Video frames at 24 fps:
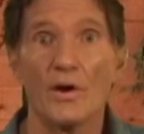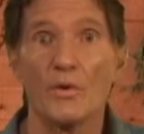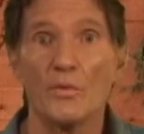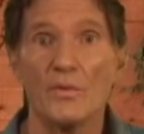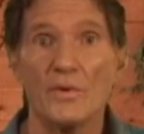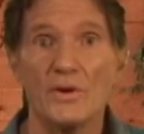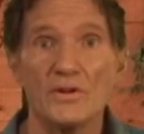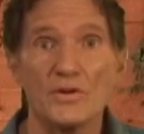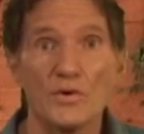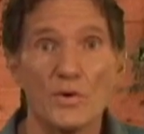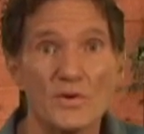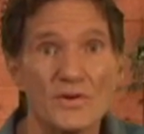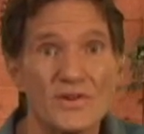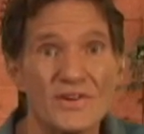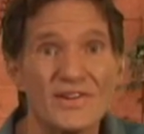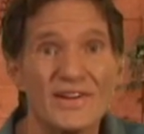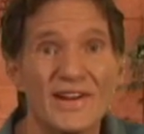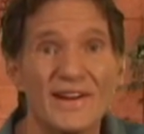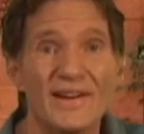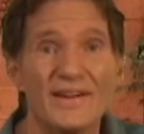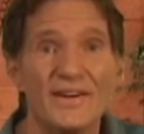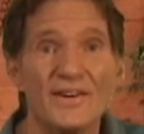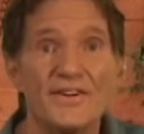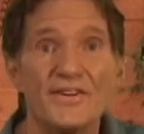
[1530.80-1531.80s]
our
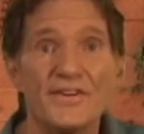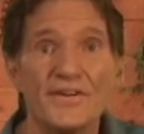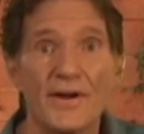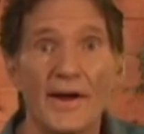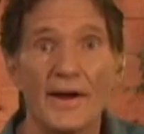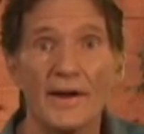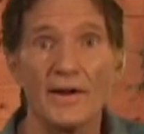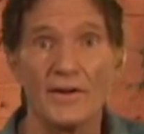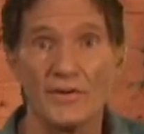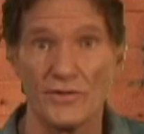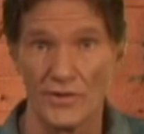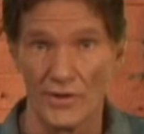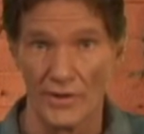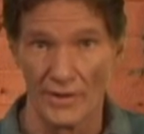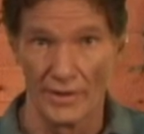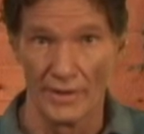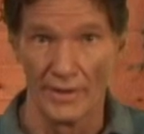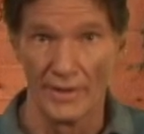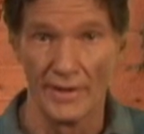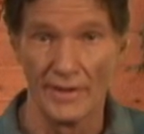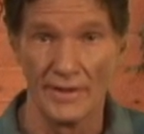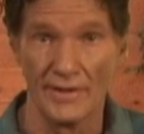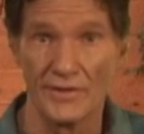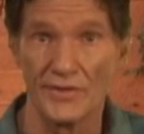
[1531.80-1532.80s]
resources
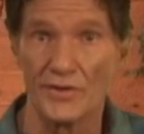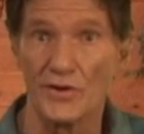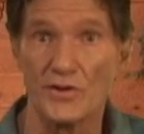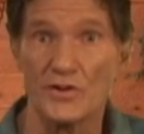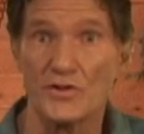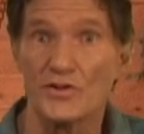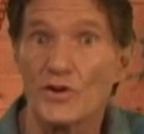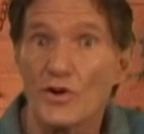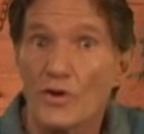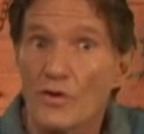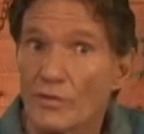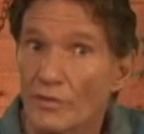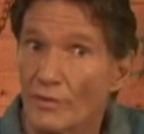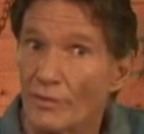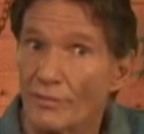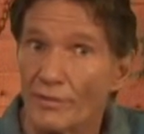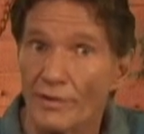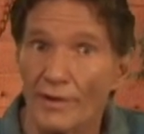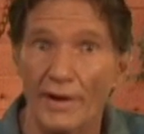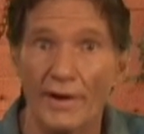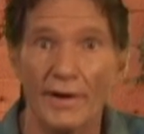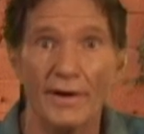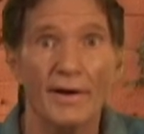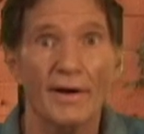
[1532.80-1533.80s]
intelligently and
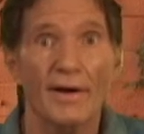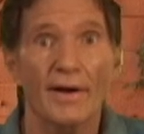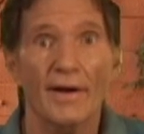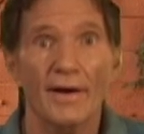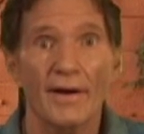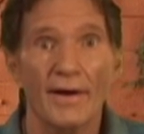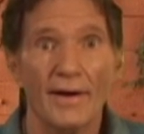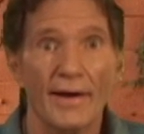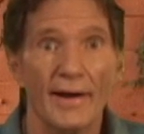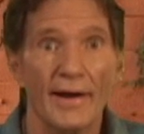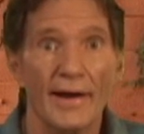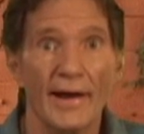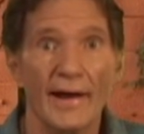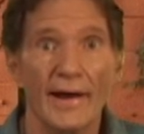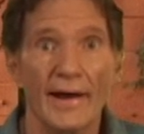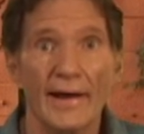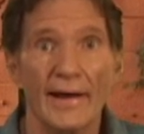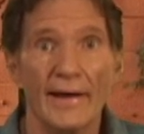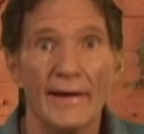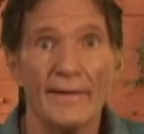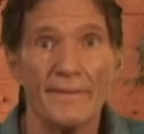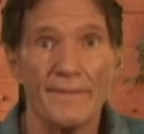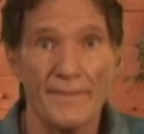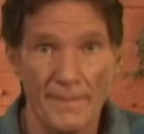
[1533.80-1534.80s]
conservatively,
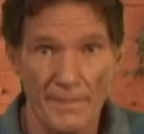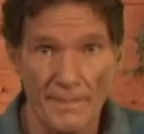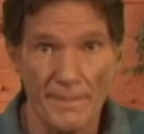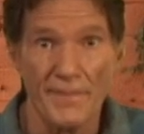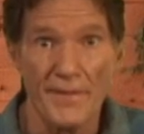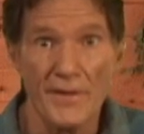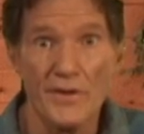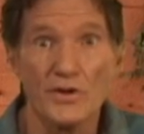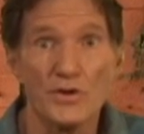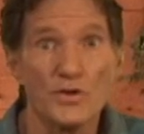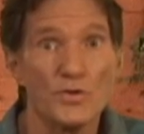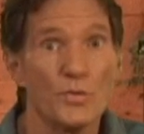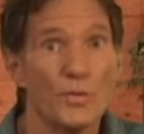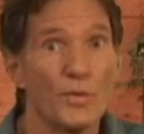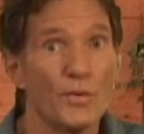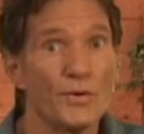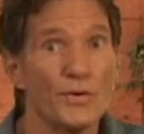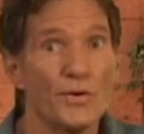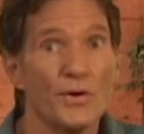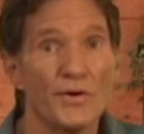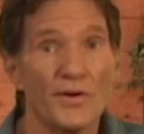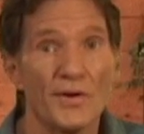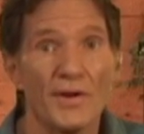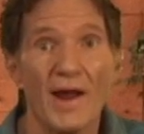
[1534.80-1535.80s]
and things
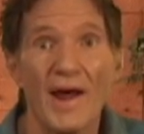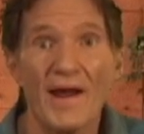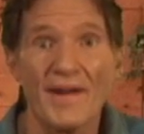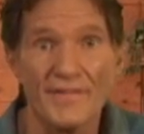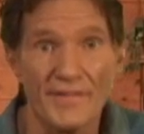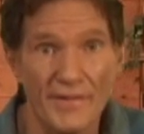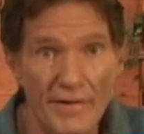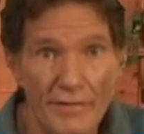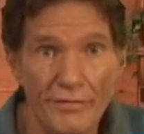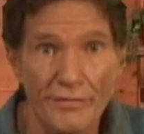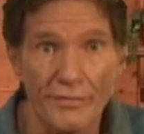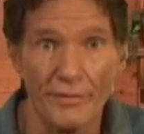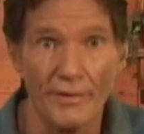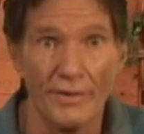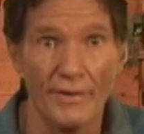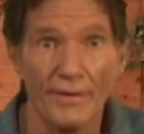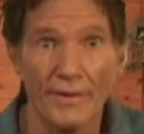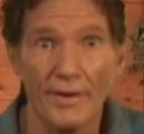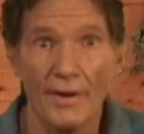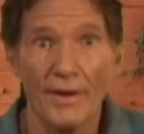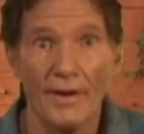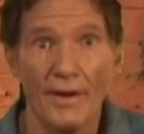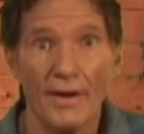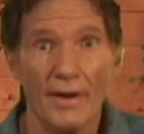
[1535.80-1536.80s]
would look a lot different.
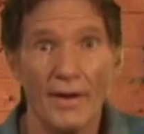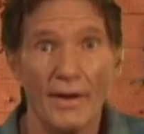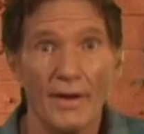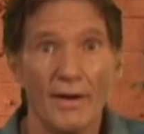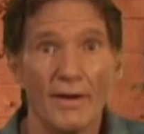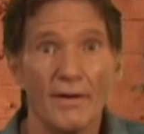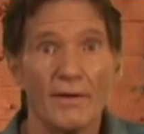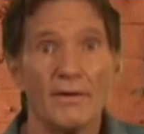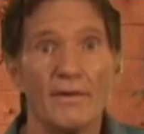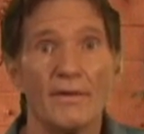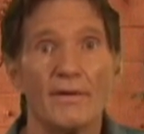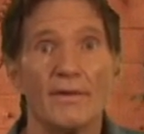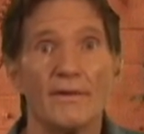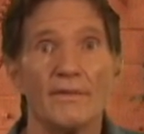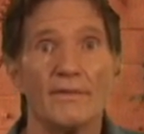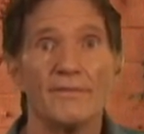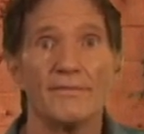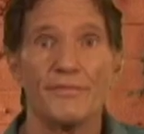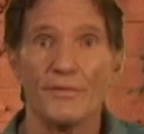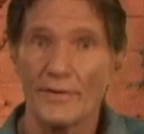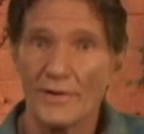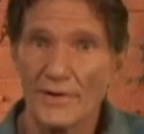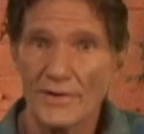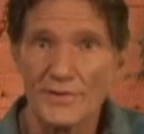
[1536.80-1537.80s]

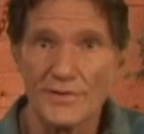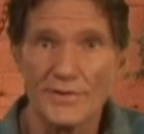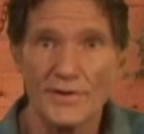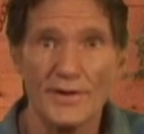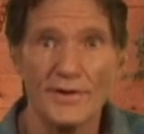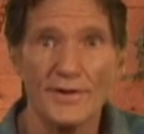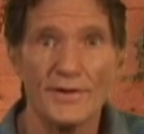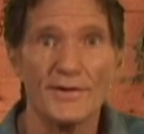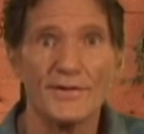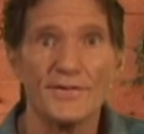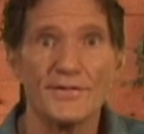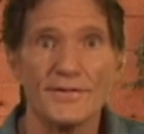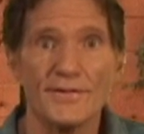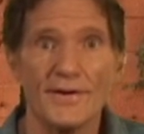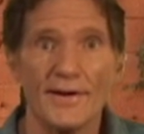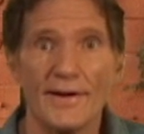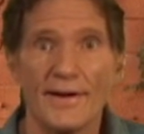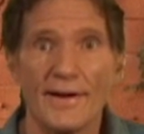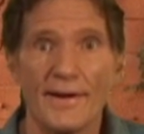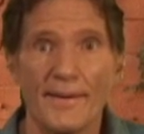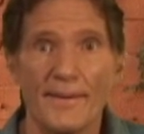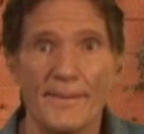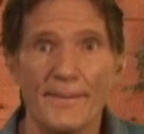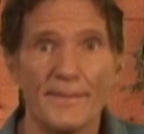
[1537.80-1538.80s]
For instance,
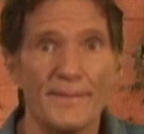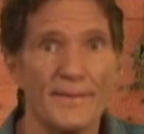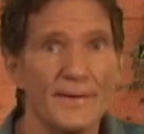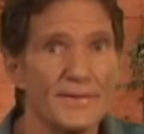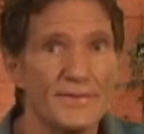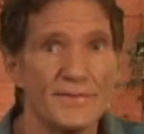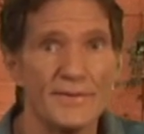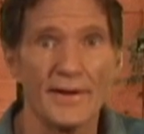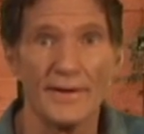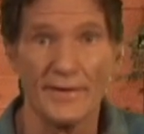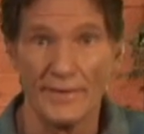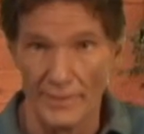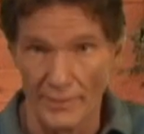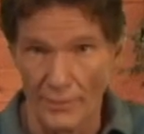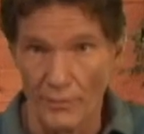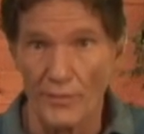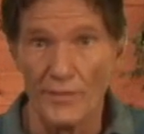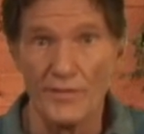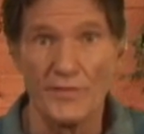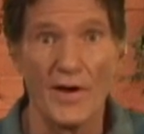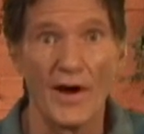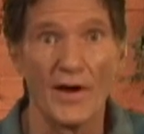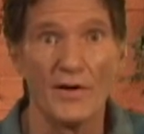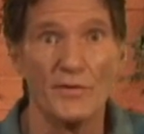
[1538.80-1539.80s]
let's say if
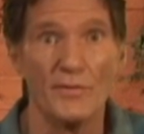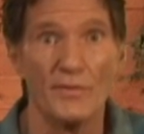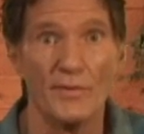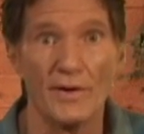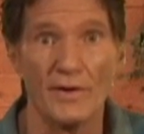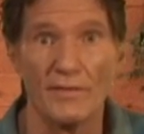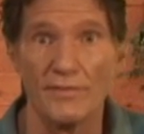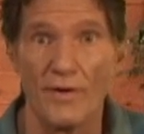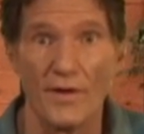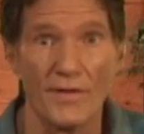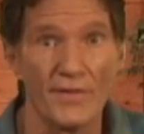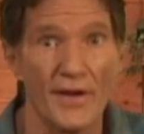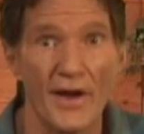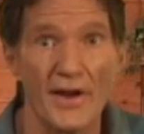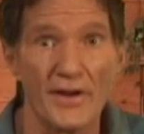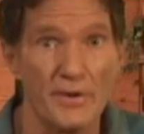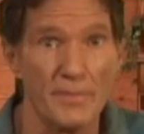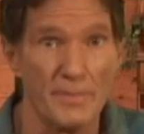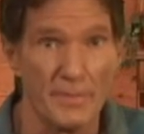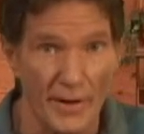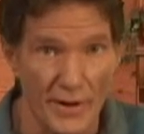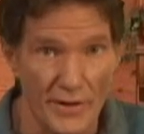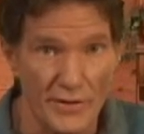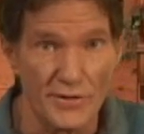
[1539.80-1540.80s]
we've gotten rid of all the
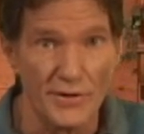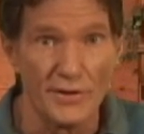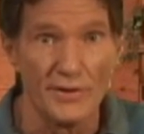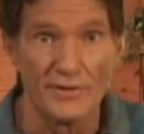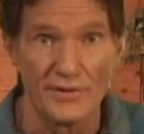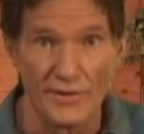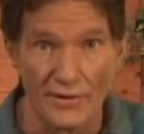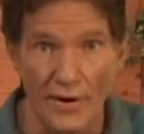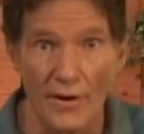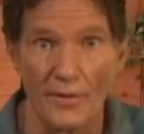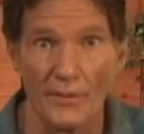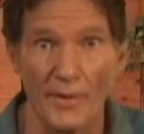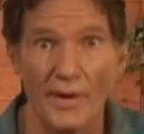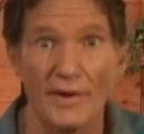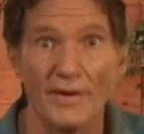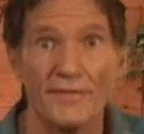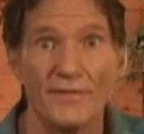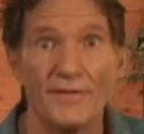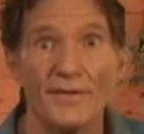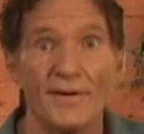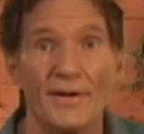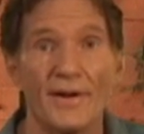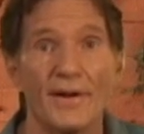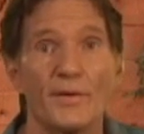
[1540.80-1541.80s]
occupations that aren't
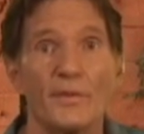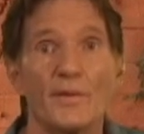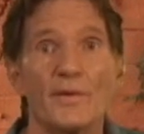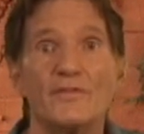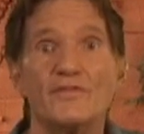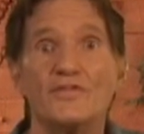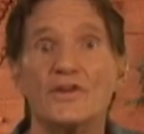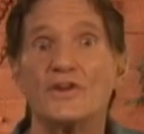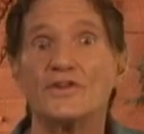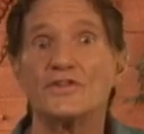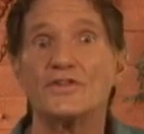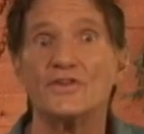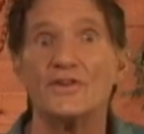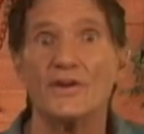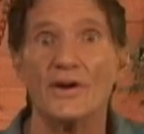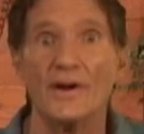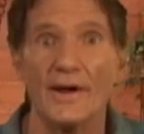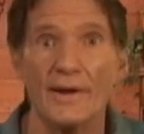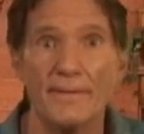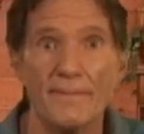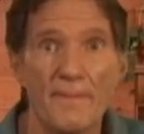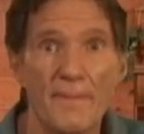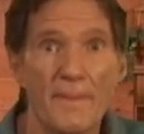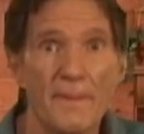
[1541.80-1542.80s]
relevant, like we've just
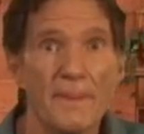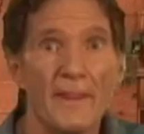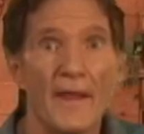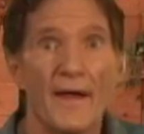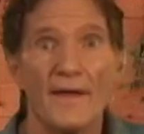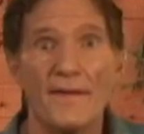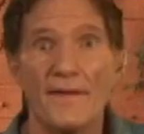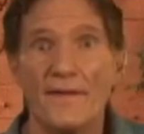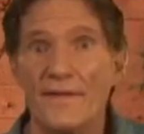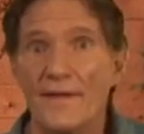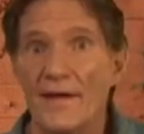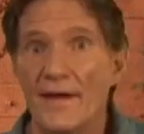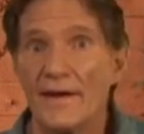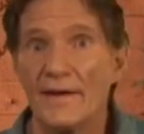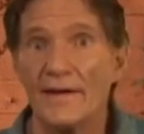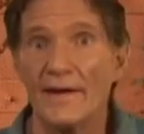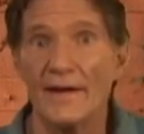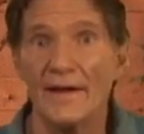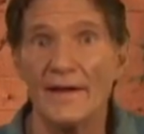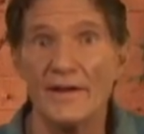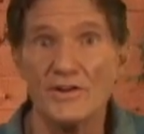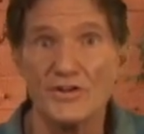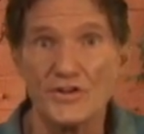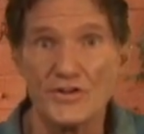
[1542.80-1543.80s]
done, then
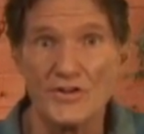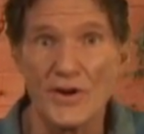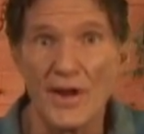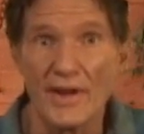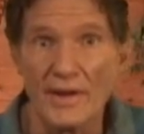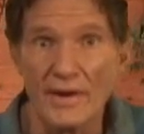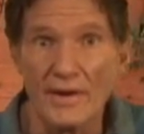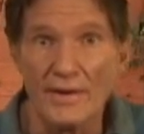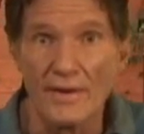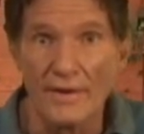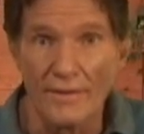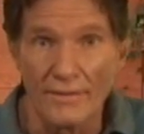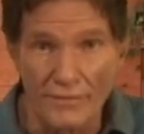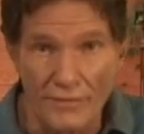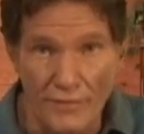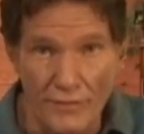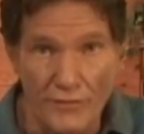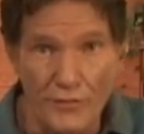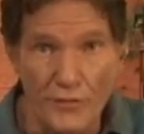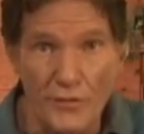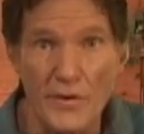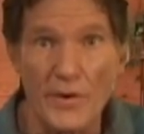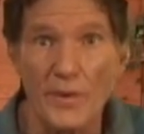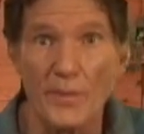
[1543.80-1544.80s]
instead of the
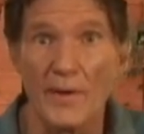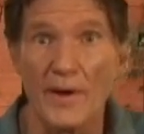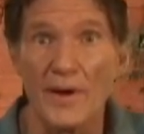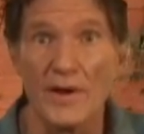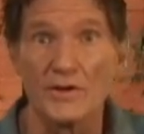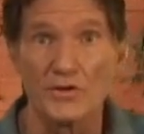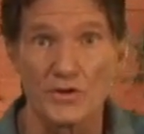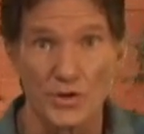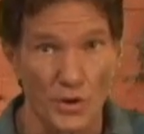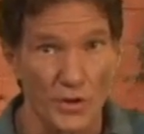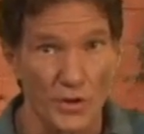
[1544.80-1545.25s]
freeways